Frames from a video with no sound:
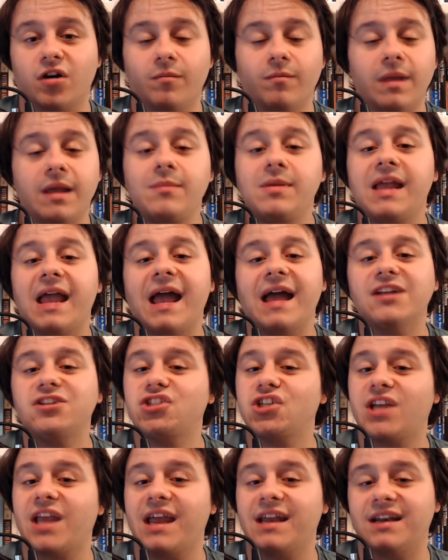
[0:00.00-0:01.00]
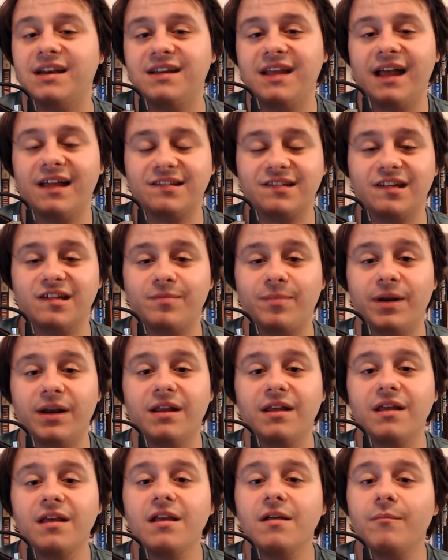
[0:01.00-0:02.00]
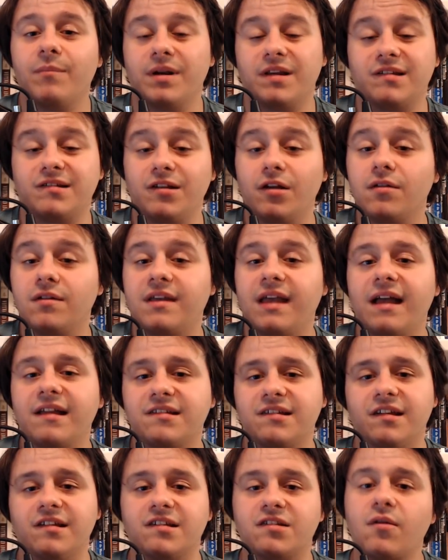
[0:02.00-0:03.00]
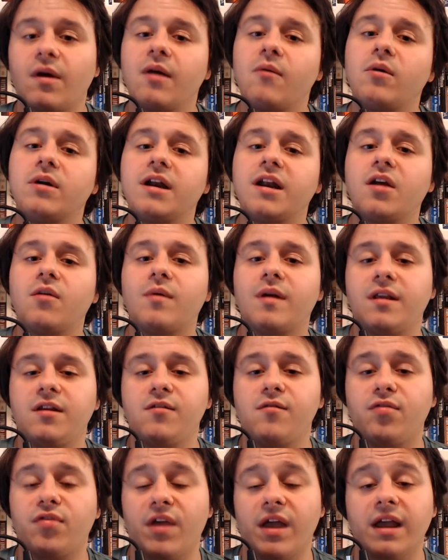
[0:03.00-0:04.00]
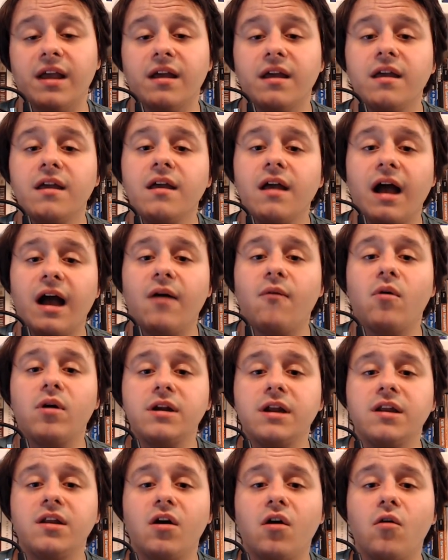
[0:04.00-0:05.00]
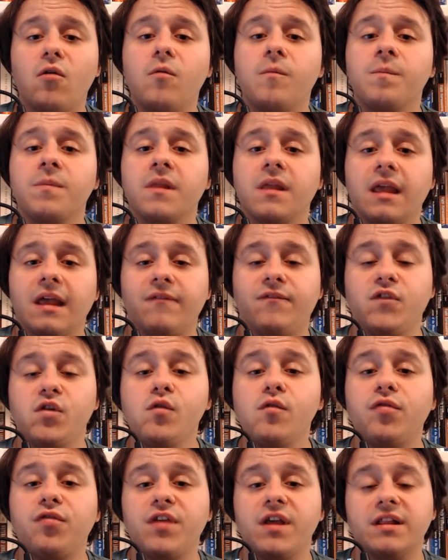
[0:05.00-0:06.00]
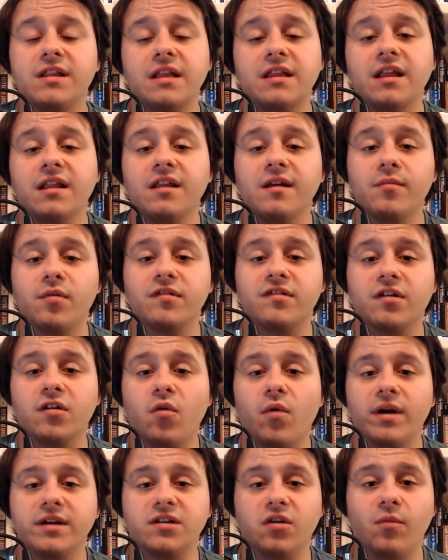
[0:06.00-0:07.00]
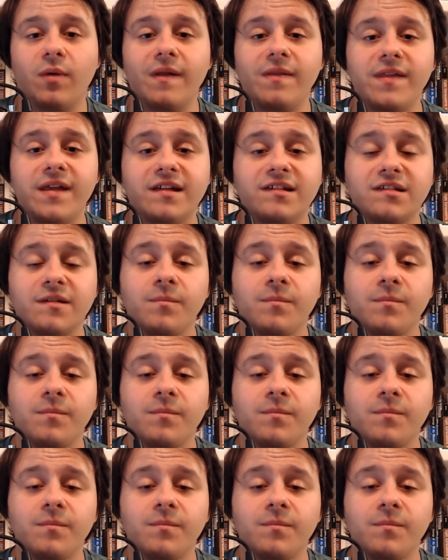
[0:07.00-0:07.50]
Maybe educated guesses, but still guesses. So I want to know what you think. I want to know if you think that the Liberals are going to win this.